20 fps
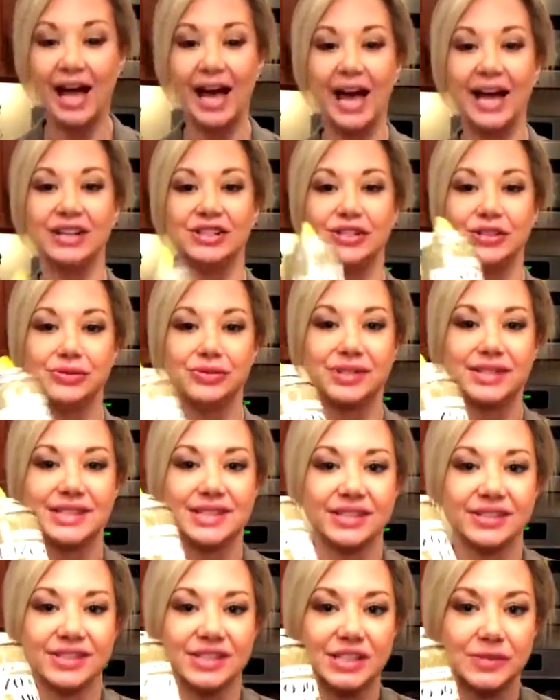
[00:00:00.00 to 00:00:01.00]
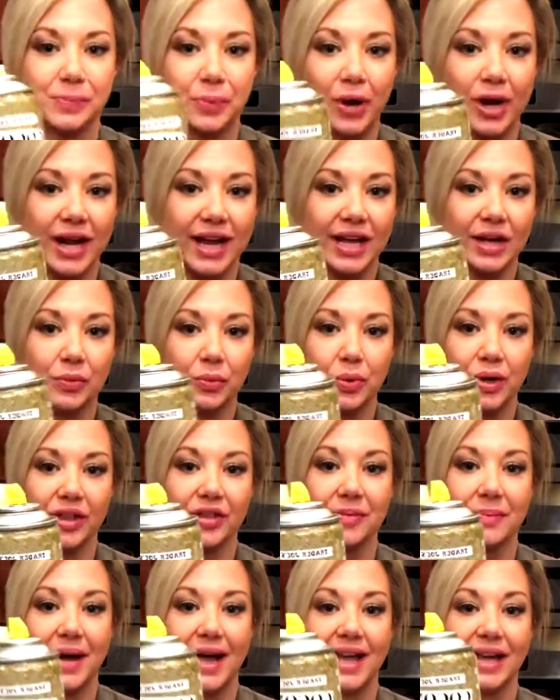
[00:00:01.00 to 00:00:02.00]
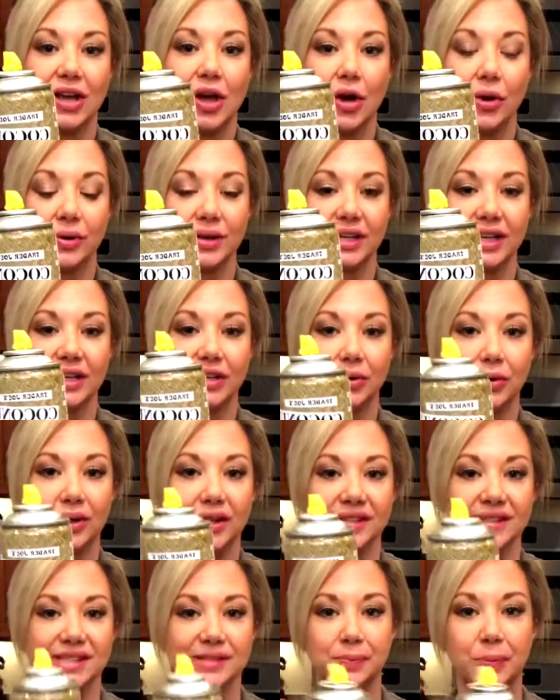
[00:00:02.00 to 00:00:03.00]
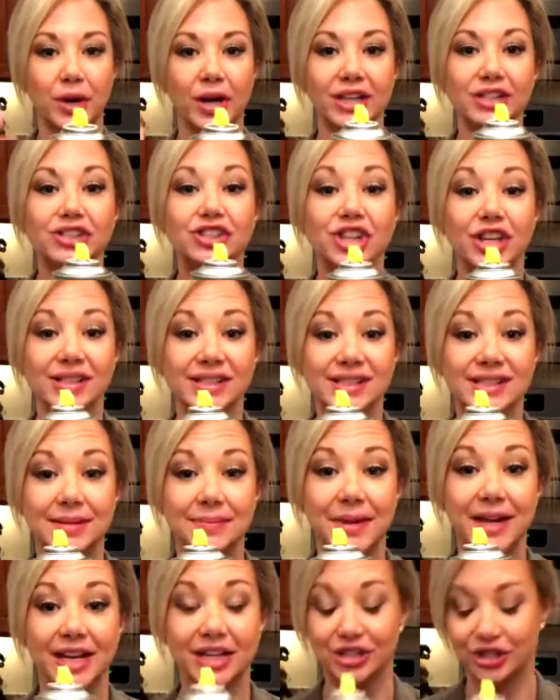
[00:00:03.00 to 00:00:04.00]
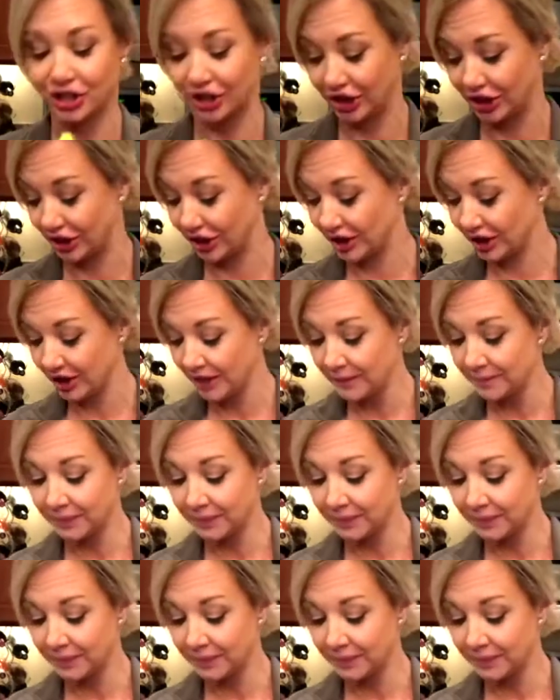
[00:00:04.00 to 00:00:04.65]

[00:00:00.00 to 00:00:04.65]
I do still spray it with my coconut oil spray just to make sure.